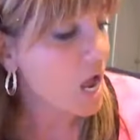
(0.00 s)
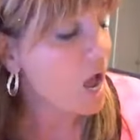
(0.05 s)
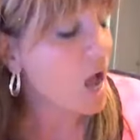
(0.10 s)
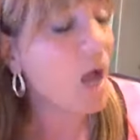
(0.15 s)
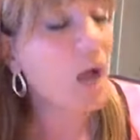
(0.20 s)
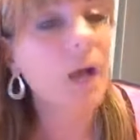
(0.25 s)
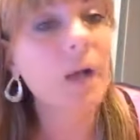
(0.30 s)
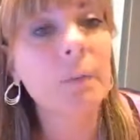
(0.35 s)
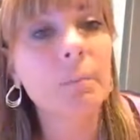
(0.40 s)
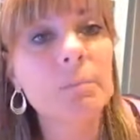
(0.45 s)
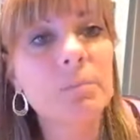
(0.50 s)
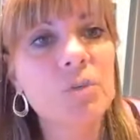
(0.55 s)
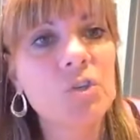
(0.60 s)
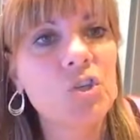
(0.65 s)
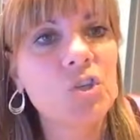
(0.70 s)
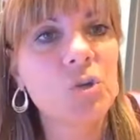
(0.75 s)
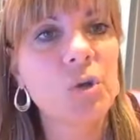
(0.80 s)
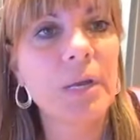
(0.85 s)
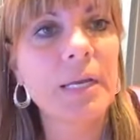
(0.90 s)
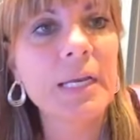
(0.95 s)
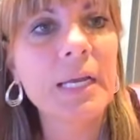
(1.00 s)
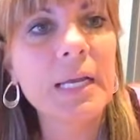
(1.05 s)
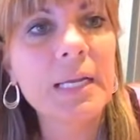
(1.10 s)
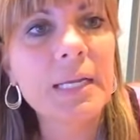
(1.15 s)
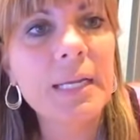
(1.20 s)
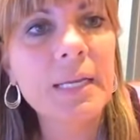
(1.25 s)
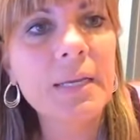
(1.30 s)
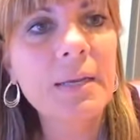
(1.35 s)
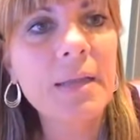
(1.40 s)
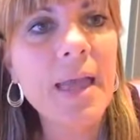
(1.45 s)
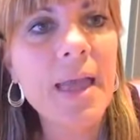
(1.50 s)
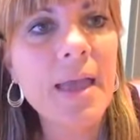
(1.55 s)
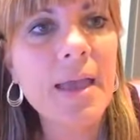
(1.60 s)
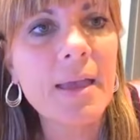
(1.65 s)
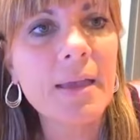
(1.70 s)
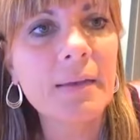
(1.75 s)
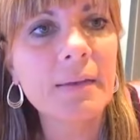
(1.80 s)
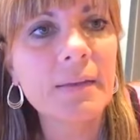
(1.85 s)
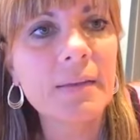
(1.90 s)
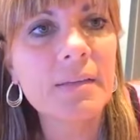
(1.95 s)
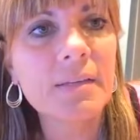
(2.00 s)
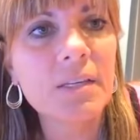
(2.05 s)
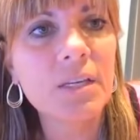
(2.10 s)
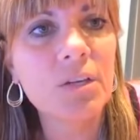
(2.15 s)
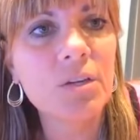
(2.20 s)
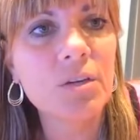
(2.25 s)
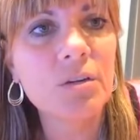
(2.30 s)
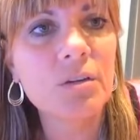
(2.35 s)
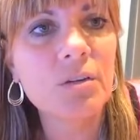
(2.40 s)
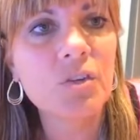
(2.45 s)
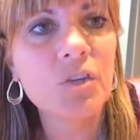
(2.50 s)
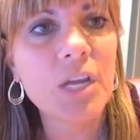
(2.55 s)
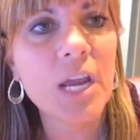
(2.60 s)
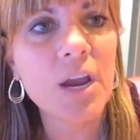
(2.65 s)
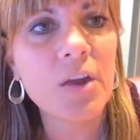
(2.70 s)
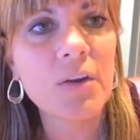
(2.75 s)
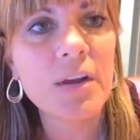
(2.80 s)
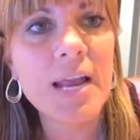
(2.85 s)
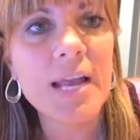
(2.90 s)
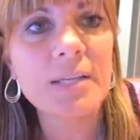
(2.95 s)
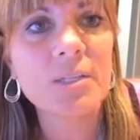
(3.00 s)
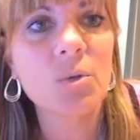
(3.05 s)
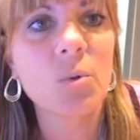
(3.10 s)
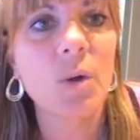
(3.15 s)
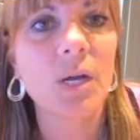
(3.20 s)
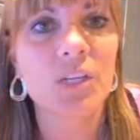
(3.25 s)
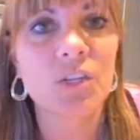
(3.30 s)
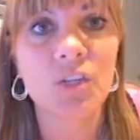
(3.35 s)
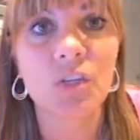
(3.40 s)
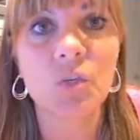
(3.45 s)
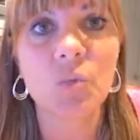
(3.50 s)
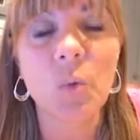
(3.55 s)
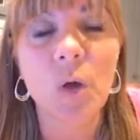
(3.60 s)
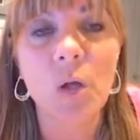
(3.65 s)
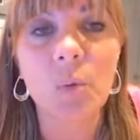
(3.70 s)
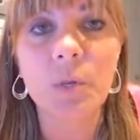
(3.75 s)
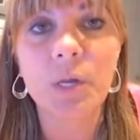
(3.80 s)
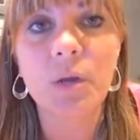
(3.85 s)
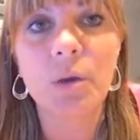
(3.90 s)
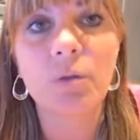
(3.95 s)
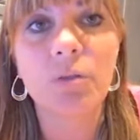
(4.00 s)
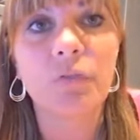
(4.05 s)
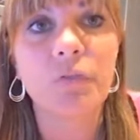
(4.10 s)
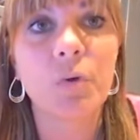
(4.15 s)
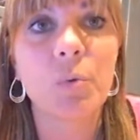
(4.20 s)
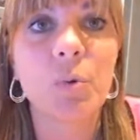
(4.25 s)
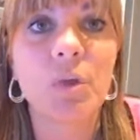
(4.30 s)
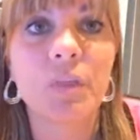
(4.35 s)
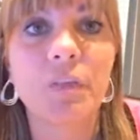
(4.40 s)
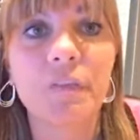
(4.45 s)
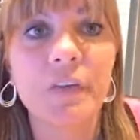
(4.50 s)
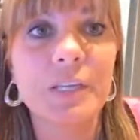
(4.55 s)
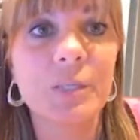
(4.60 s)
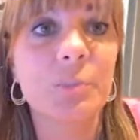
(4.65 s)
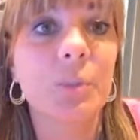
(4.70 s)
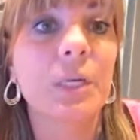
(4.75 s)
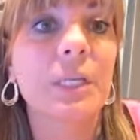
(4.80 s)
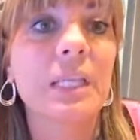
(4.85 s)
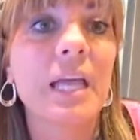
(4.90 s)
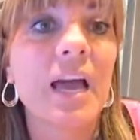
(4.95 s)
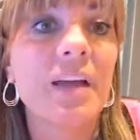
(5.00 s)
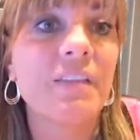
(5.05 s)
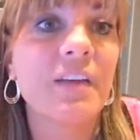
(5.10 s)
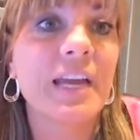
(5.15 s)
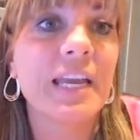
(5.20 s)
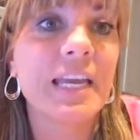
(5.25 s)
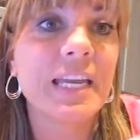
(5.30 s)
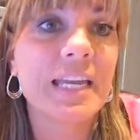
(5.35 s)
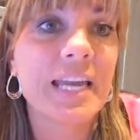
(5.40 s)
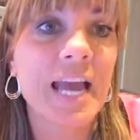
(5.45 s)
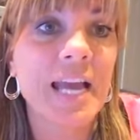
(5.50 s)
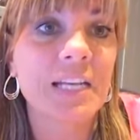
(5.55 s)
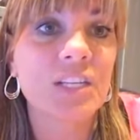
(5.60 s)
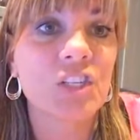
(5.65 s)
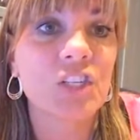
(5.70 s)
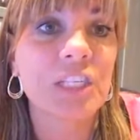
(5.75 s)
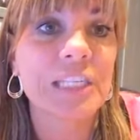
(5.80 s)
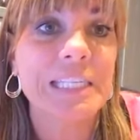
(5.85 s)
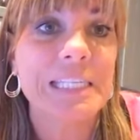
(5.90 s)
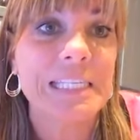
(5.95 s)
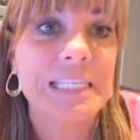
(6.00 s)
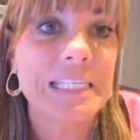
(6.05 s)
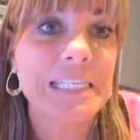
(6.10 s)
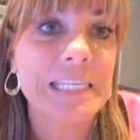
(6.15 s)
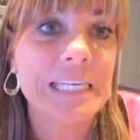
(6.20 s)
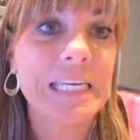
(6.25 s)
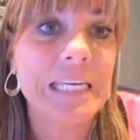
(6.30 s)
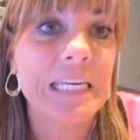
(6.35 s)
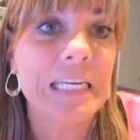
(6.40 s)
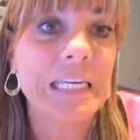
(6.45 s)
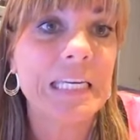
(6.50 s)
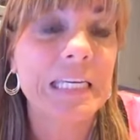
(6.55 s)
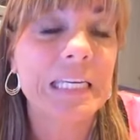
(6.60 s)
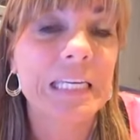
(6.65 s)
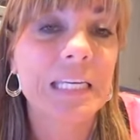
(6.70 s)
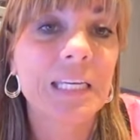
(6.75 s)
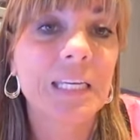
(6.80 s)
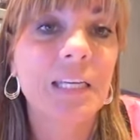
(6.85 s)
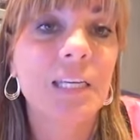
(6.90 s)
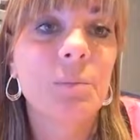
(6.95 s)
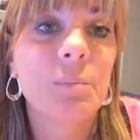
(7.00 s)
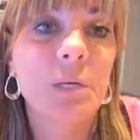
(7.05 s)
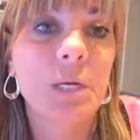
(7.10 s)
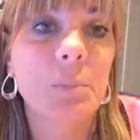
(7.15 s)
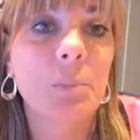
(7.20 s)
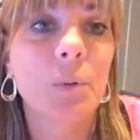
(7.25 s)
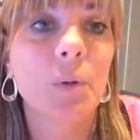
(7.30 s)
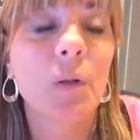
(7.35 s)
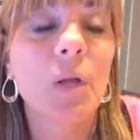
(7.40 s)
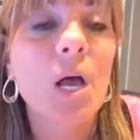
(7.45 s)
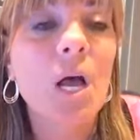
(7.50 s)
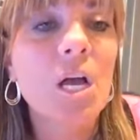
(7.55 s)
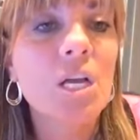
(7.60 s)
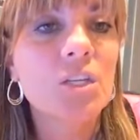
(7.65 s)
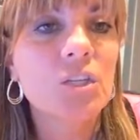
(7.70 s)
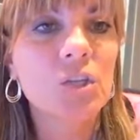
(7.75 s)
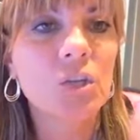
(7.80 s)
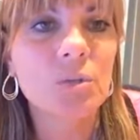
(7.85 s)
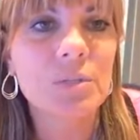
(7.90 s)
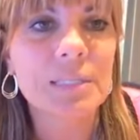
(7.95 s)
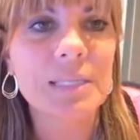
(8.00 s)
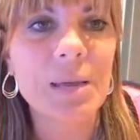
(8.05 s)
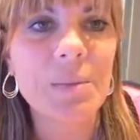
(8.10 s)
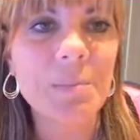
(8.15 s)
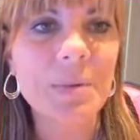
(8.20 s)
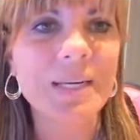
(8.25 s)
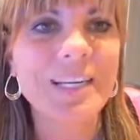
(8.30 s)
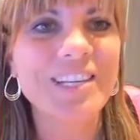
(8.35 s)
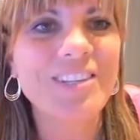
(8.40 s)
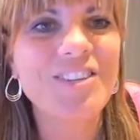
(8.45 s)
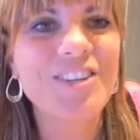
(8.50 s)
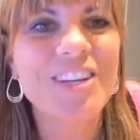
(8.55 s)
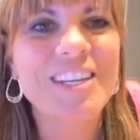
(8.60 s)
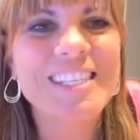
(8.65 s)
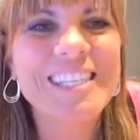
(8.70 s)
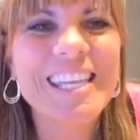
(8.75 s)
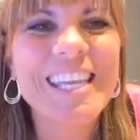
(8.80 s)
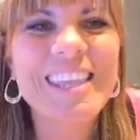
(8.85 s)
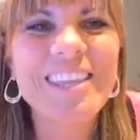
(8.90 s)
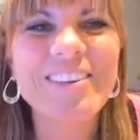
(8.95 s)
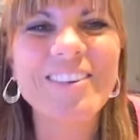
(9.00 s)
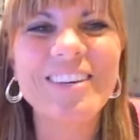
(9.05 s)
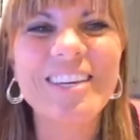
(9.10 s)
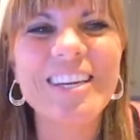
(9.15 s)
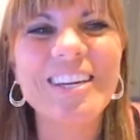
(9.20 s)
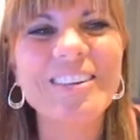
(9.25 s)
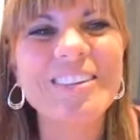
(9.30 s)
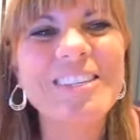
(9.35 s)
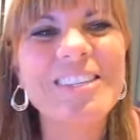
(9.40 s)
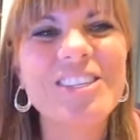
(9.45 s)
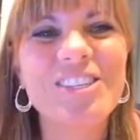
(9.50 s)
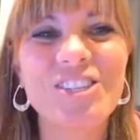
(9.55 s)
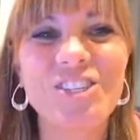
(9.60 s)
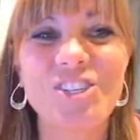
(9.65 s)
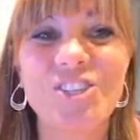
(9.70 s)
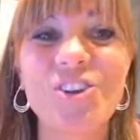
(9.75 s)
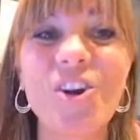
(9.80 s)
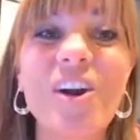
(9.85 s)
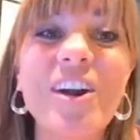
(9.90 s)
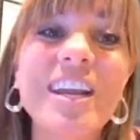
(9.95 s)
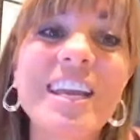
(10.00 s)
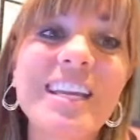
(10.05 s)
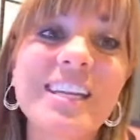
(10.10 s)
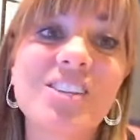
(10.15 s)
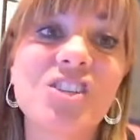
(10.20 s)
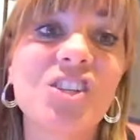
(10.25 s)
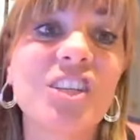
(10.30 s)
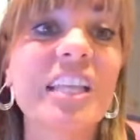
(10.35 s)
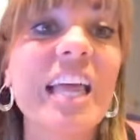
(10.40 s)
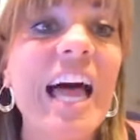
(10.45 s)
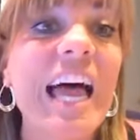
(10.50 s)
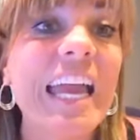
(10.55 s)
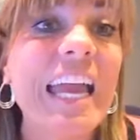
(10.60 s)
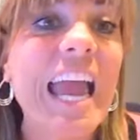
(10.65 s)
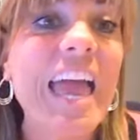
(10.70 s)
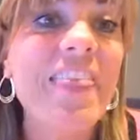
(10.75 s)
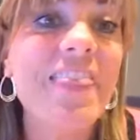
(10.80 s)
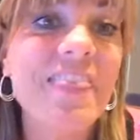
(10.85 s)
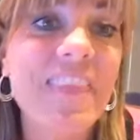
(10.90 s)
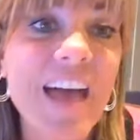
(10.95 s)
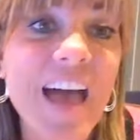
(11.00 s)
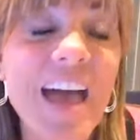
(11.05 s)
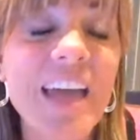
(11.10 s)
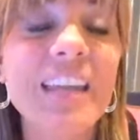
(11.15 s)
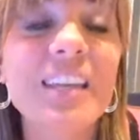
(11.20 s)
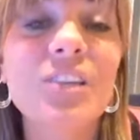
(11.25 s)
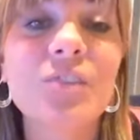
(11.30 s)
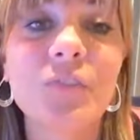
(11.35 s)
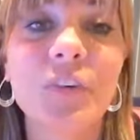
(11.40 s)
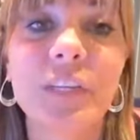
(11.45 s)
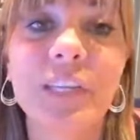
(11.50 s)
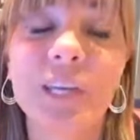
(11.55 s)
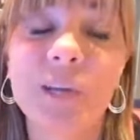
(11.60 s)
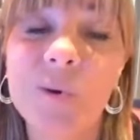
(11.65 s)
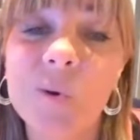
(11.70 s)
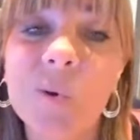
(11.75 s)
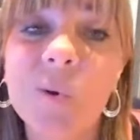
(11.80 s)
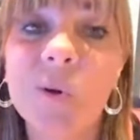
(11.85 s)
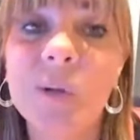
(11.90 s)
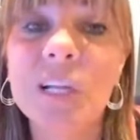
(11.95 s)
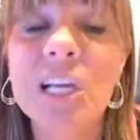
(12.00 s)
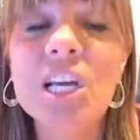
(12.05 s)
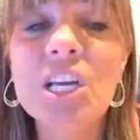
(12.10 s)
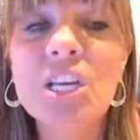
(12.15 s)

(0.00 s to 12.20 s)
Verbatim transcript: Um, join on in and continue to share and ask questions while we go through. With Facebook Live, I can actually see people. So somebody just said their year is just starting in July, and that is really cool.